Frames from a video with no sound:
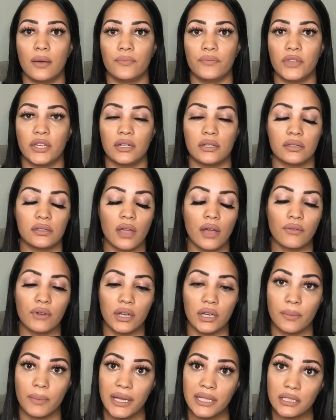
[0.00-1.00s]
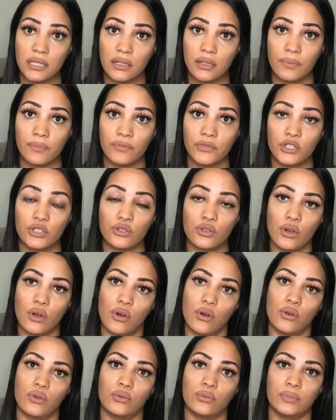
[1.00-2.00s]
It is not recommended,
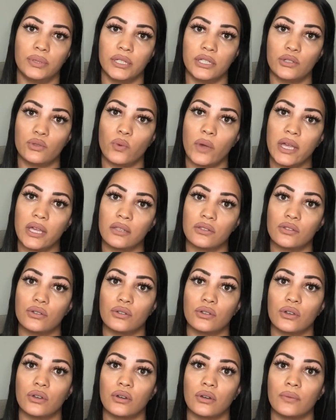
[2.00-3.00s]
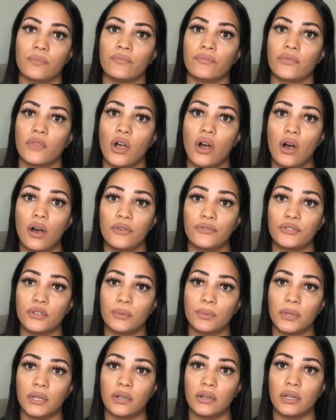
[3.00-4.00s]
so please wait until you're off your
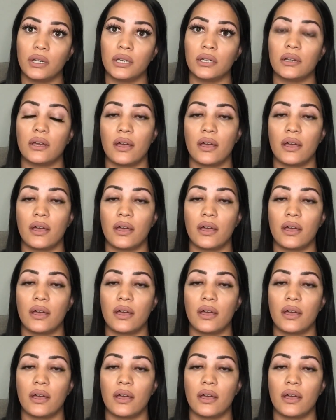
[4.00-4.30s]
period,